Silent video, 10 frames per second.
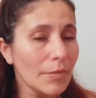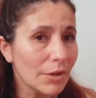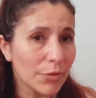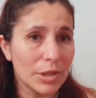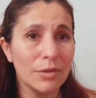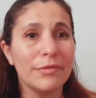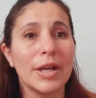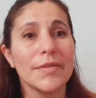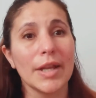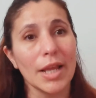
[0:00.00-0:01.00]
for the
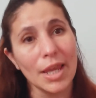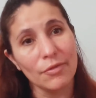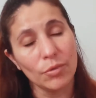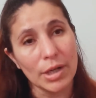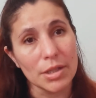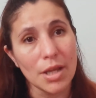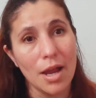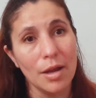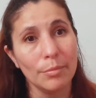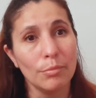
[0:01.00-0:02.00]
advice that I gave around
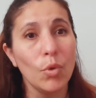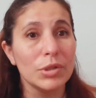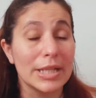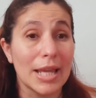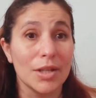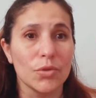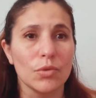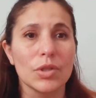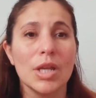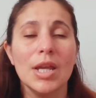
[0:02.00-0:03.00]
um, molded
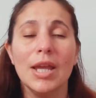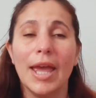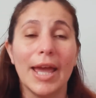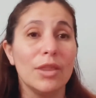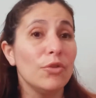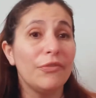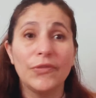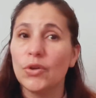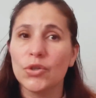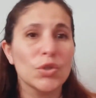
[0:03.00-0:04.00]
candles. And the
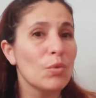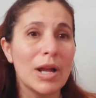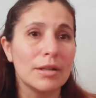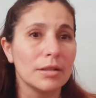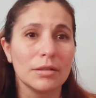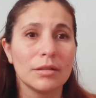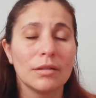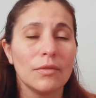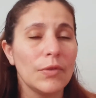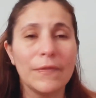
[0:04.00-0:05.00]
first one,
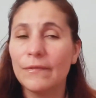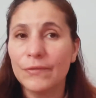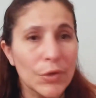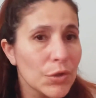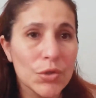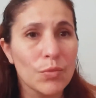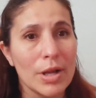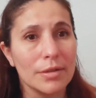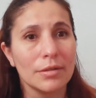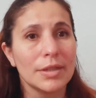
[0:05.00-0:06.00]
the first
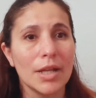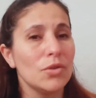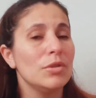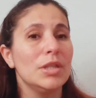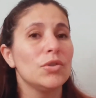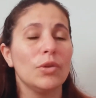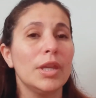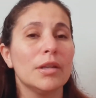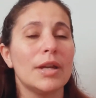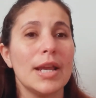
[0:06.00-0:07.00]
one that you need to
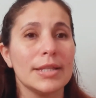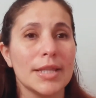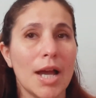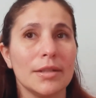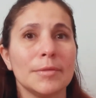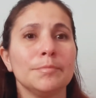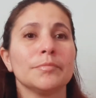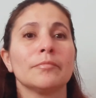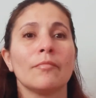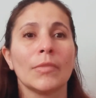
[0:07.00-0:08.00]
hear is that
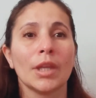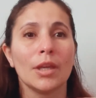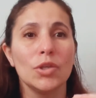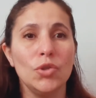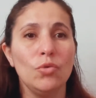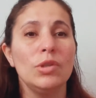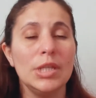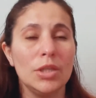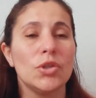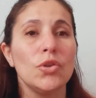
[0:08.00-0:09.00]
you
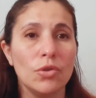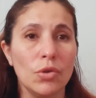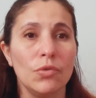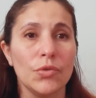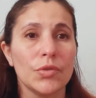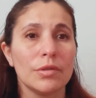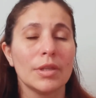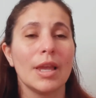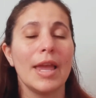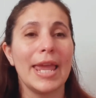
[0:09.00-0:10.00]
need to use
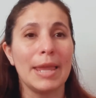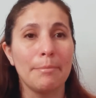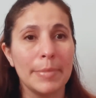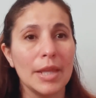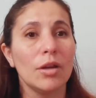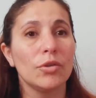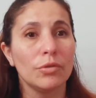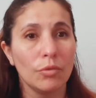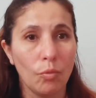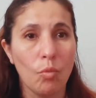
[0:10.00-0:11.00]
a
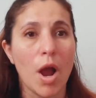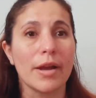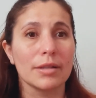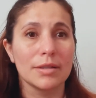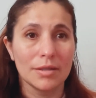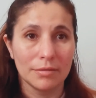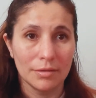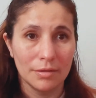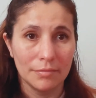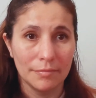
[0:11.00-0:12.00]
pillar wax.
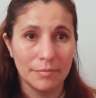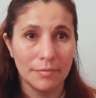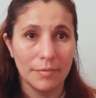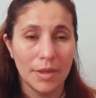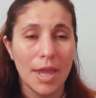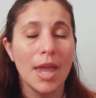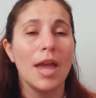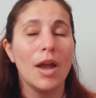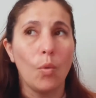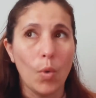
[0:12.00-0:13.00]

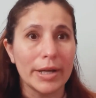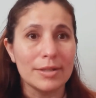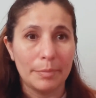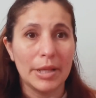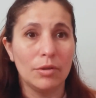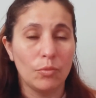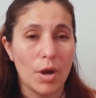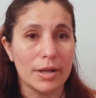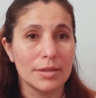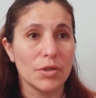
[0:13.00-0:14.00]
What is a pillar wax?